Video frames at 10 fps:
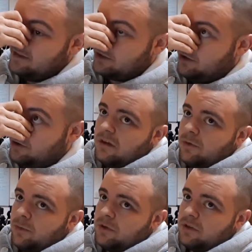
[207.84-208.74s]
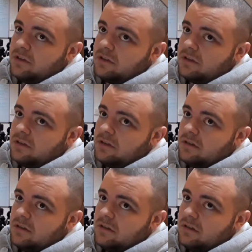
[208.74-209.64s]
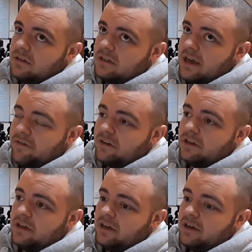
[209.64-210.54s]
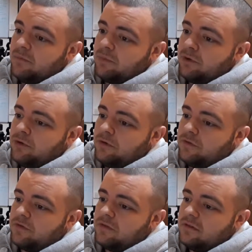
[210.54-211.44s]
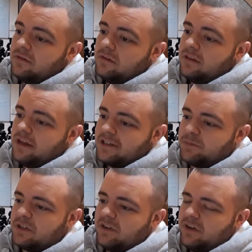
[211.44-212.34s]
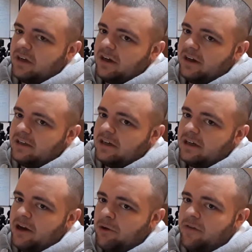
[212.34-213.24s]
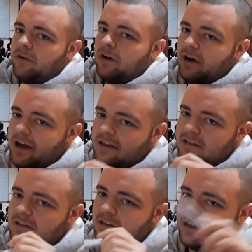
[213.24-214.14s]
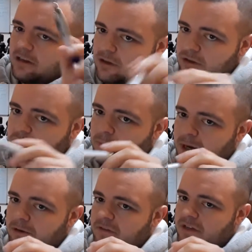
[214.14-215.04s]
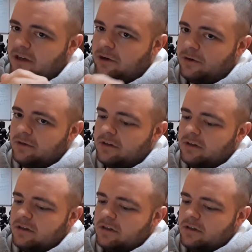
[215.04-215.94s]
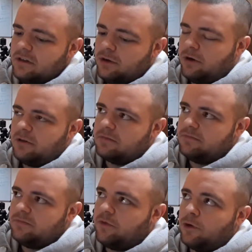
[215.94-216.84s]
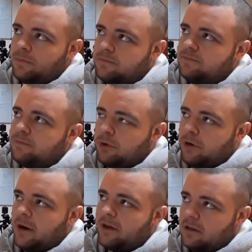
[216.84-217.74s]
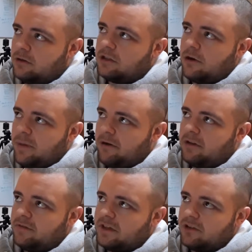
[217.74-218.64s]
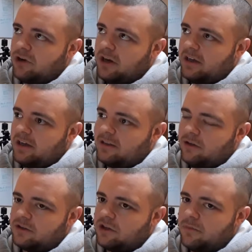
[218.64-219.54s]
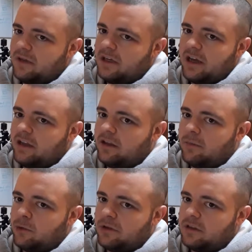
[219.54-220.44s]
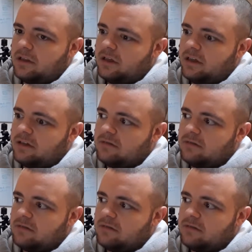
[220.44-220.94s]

So it would definitely improve that specific idea. However, as like a long-term powerlifting goal, or for programming long-term powerlifting training, and long-term being anything more than like